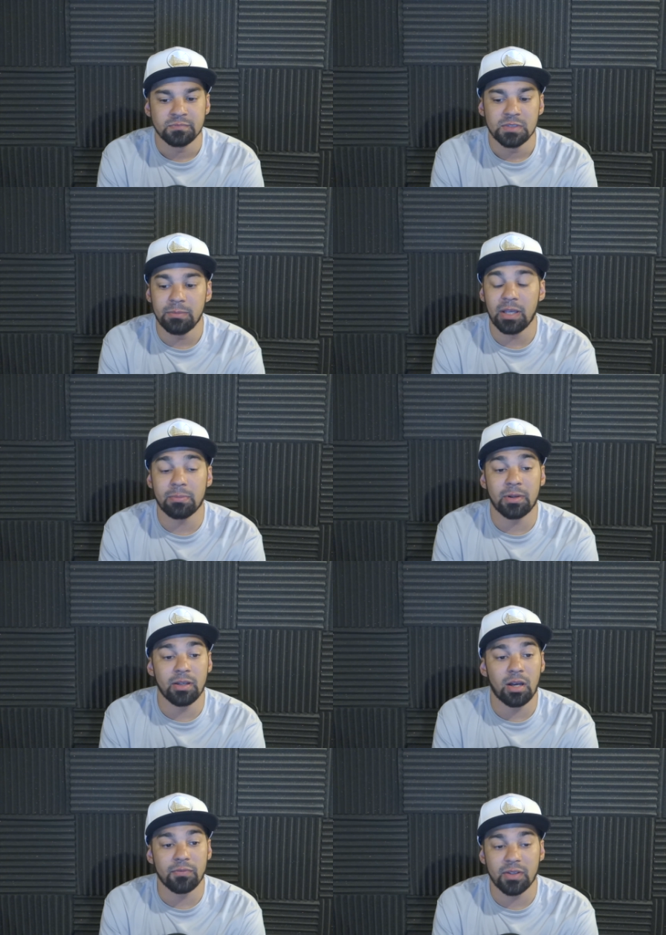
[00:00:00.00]
you make money
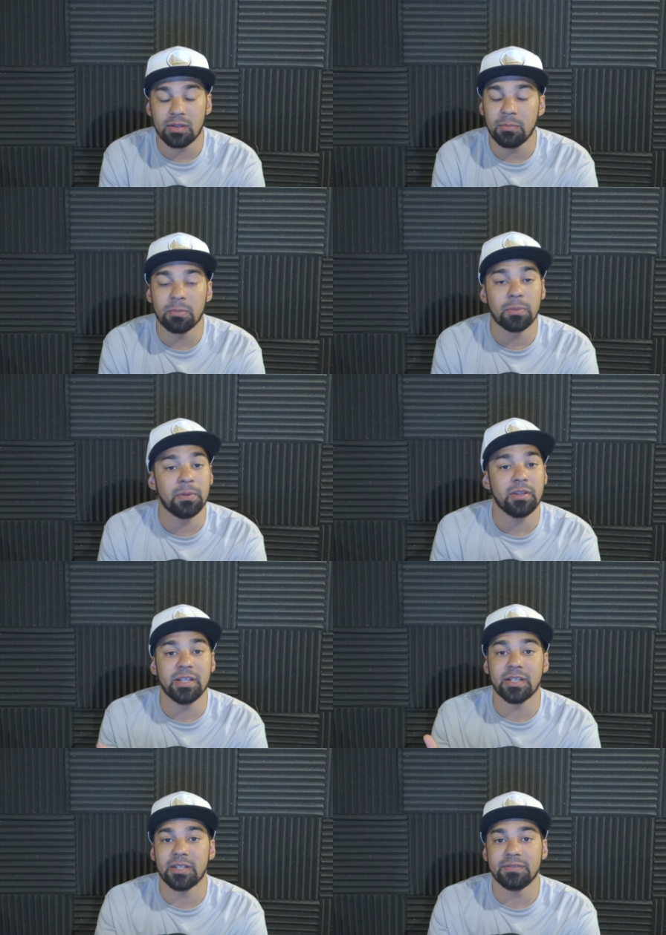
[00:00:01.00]
off it. The
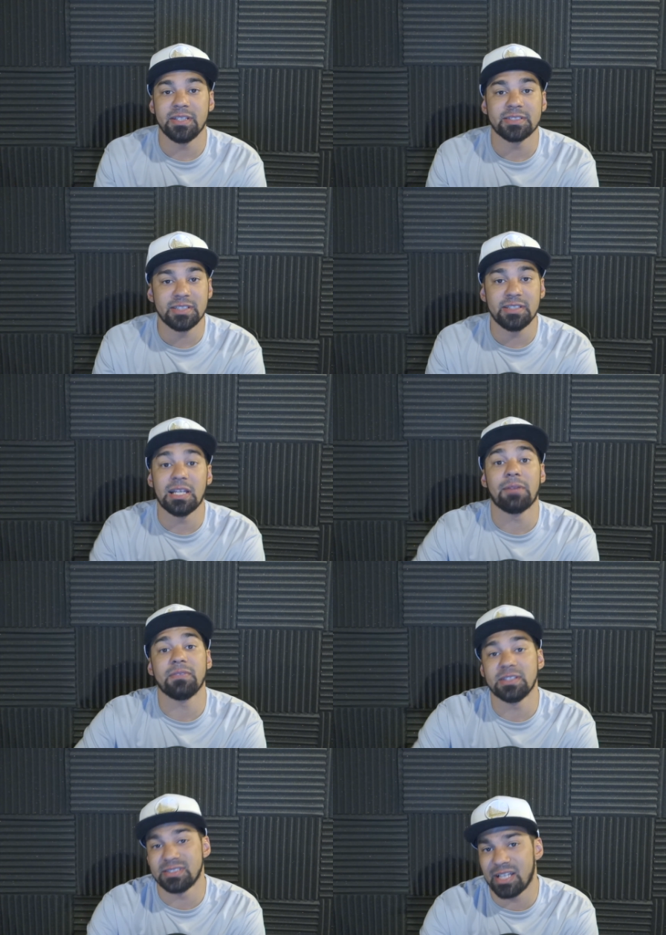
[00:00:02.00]
memorabilia of DXD
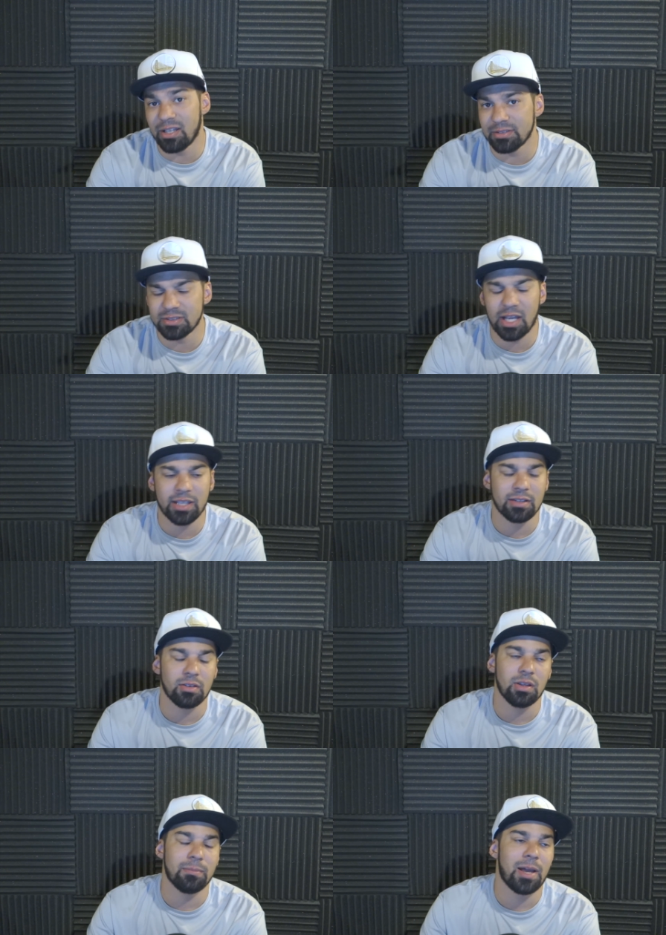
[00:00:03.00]
definitely sells. I can
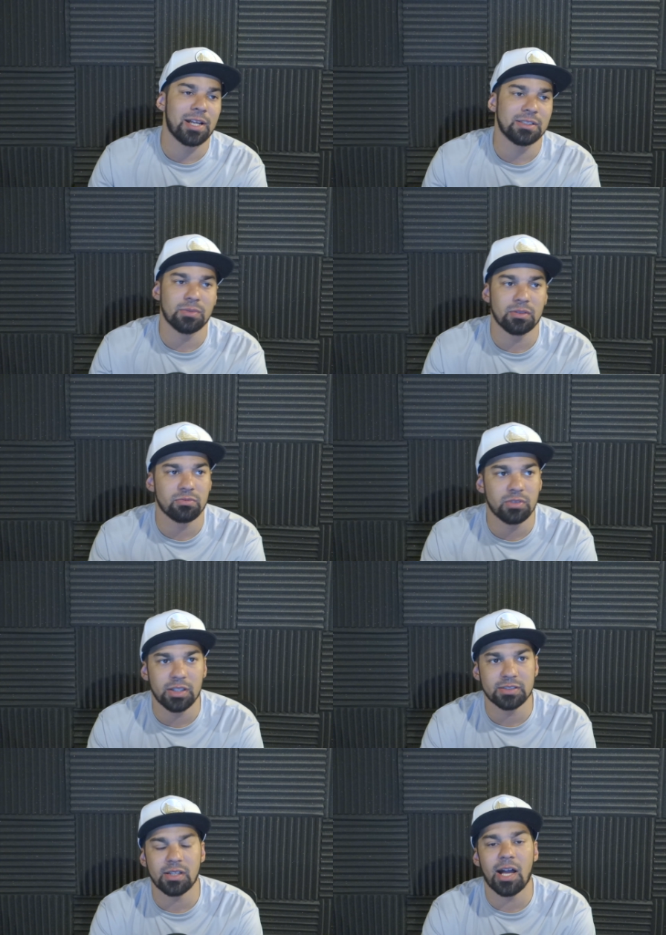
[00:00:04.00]
only imagine what
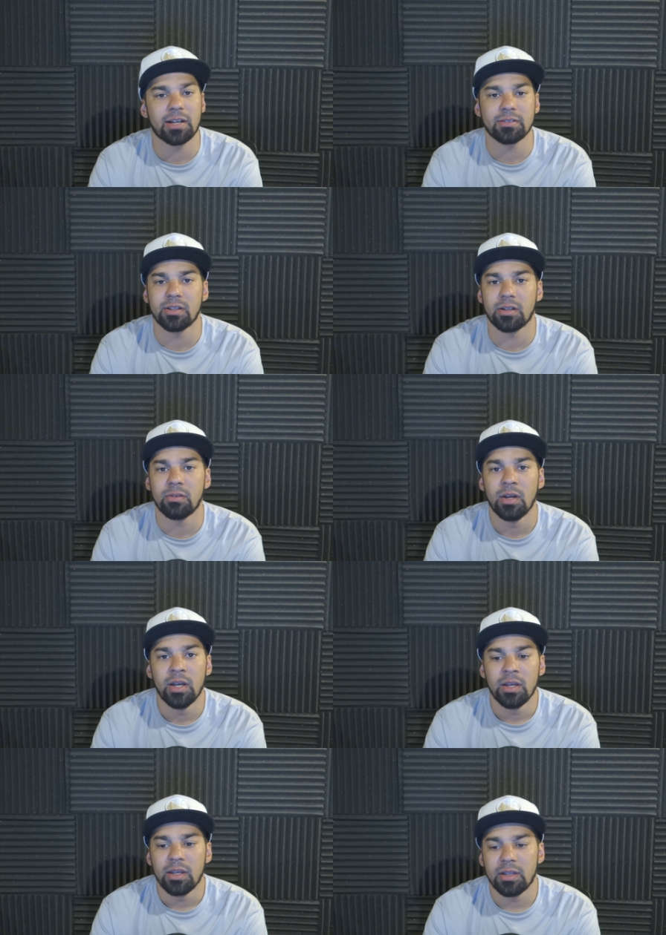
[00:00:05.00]
Rias and Akeno
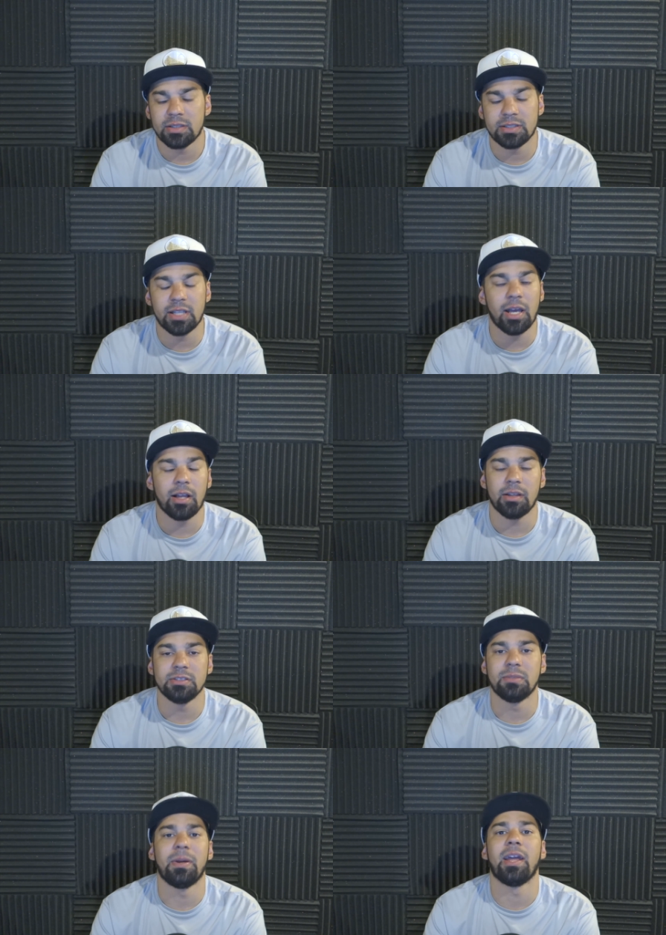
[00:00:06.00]
sell in
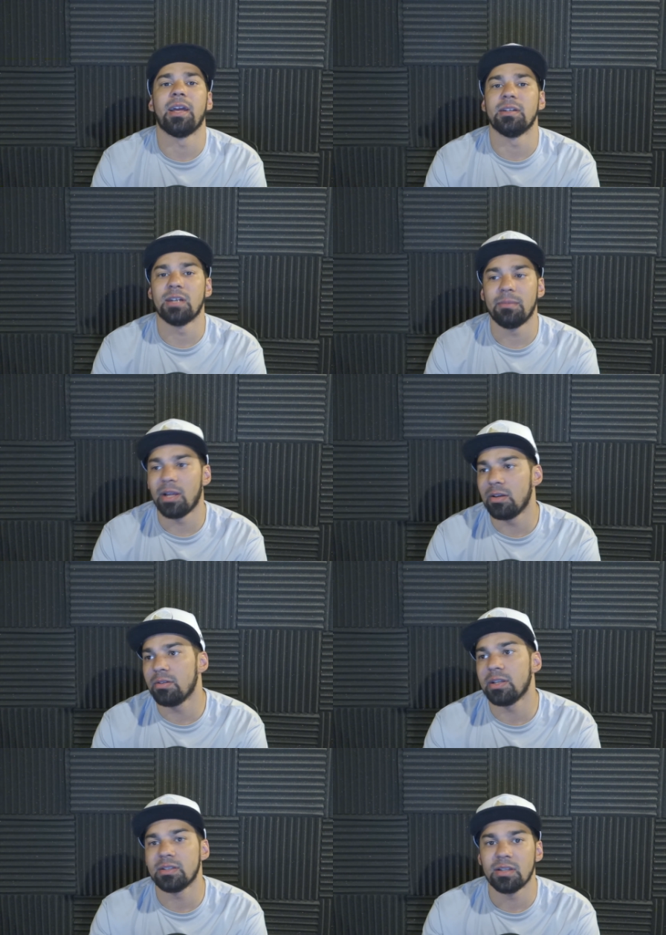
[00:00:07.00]
Japan. I mean, I know
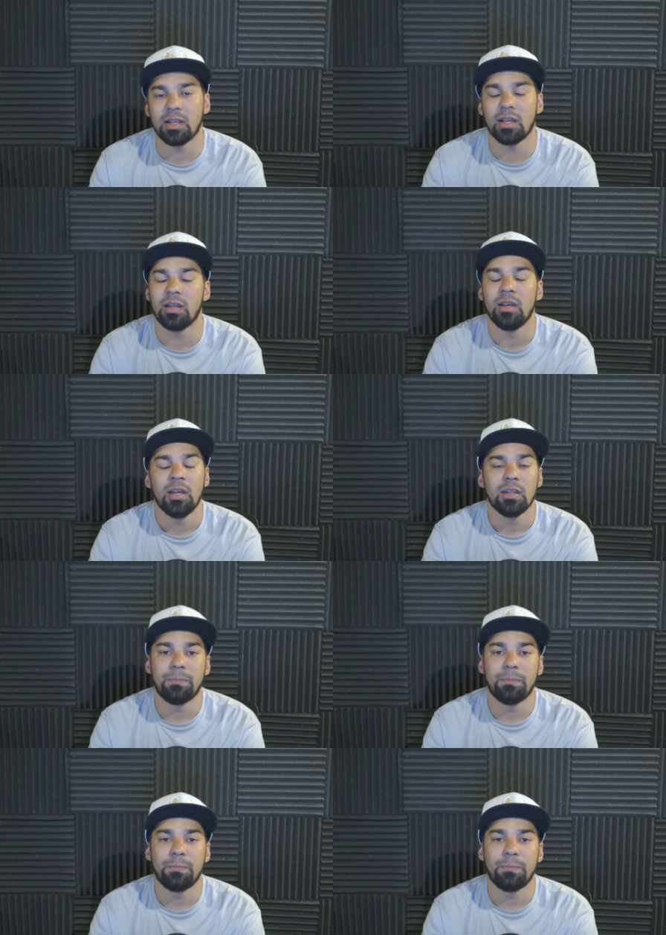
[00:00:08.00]
they, the